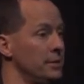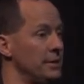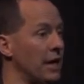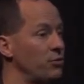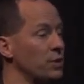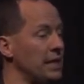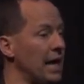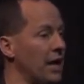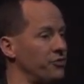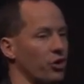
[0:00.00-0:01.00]
That's what the
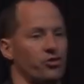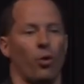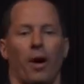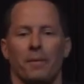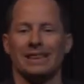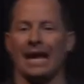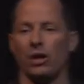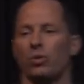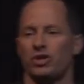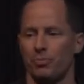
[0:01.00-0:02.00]
odds are. So our
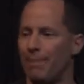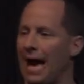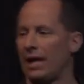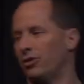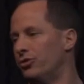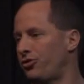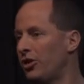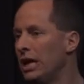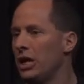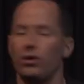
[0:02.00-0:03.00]
language matters.
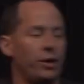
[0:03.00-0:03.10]
You